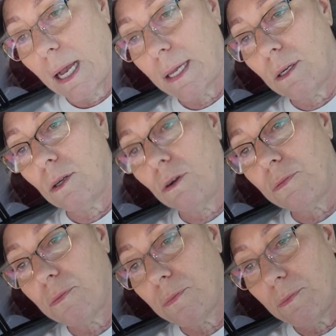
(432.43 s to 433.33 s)
I don't know if,
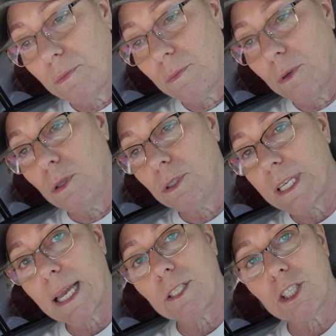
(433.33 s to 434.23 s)
who's
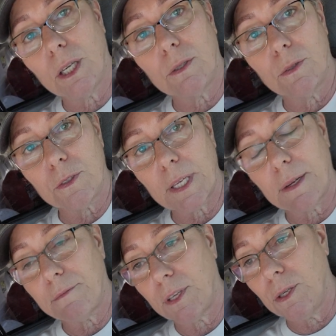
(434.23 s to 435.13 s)
had shingles
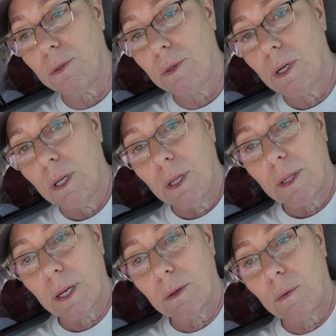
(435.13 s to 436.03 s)
that you,
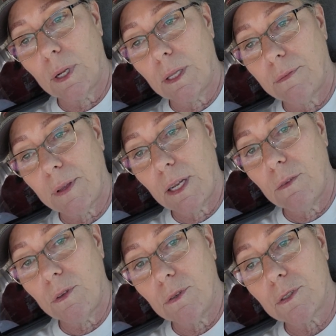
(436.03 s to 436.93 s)
that if any
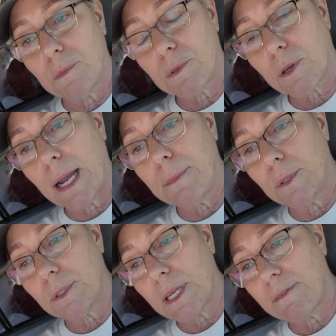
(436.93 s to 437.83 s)
of you
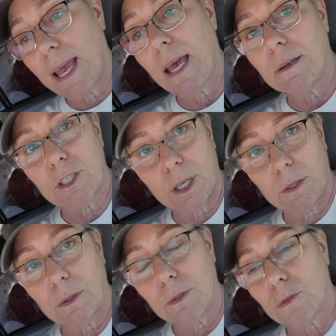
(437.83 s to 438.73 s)
subscribers have had
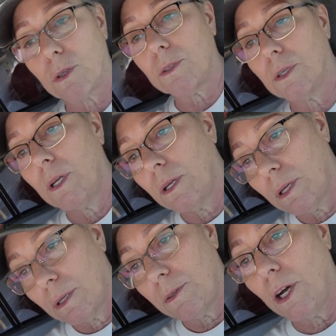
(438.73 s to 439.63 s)
shingles or
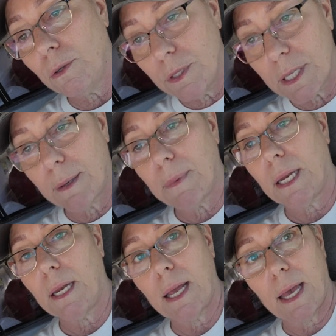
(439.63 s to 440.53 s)
known
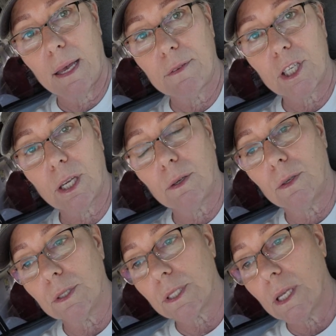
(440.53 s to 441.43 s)
somebody to have
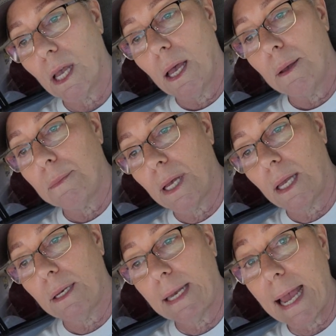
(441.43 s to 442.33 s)
shingles.
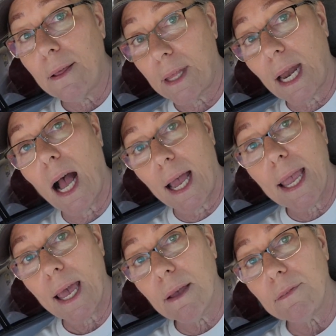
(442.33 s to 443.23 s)
But now that I
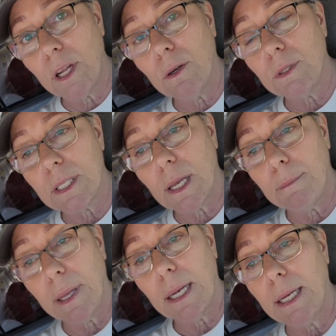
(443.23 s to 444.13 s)
have known
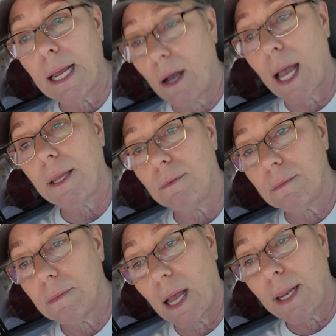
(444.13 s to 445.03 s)
somebody, now I,
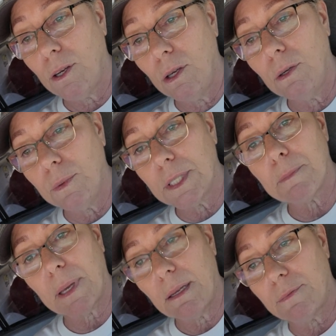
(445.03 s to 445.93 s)
I knew it was a
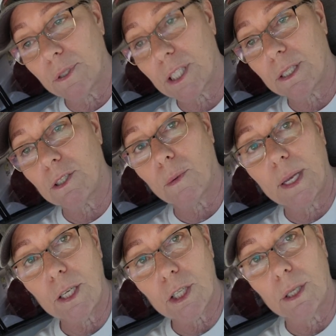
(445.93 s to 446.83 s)
painful
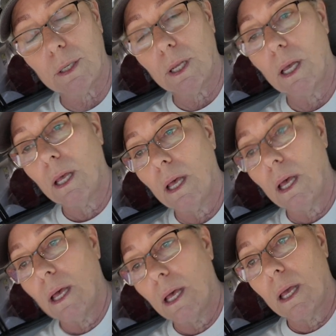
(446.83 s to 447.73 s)

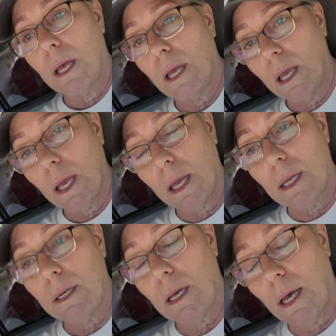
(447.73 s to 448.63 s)
situation.
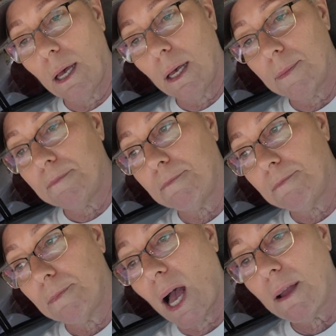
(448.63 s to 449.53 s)
And
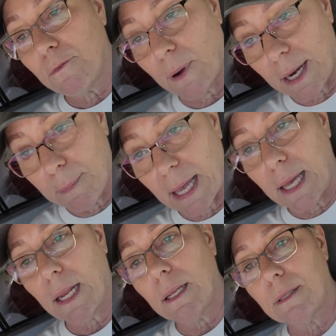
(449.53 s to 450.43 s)
um, I've read
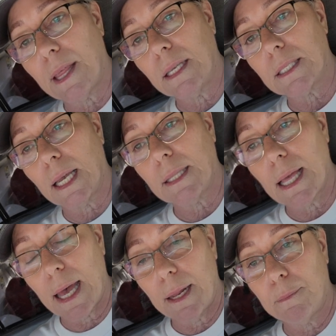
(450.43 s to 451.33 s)
about it and things like
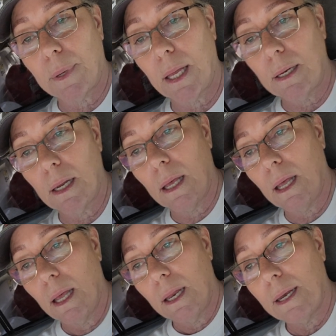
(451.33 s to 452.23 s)
that. But
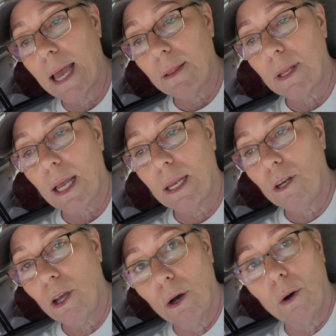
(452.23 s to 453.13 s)
now that I
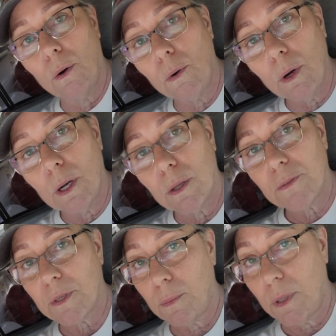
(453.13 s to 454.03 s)
know
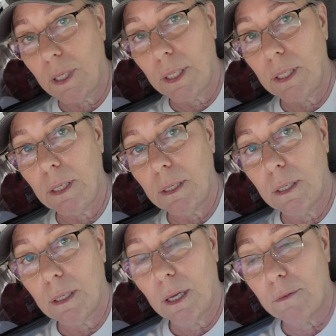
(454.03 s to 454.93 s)

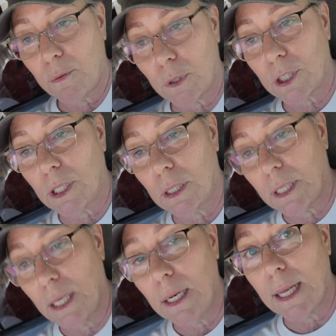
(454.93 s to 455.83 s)
someone,
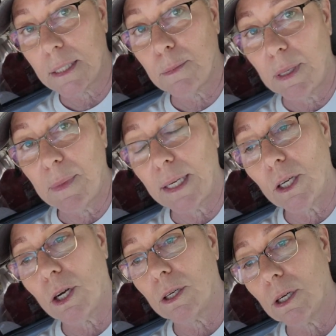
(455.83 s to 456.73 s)
unfortunately, has to be my
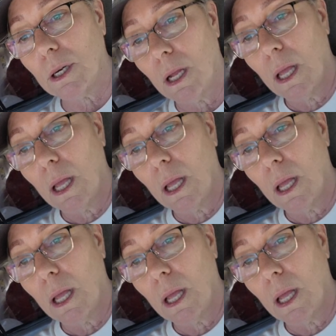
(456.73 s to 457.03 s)
daughter,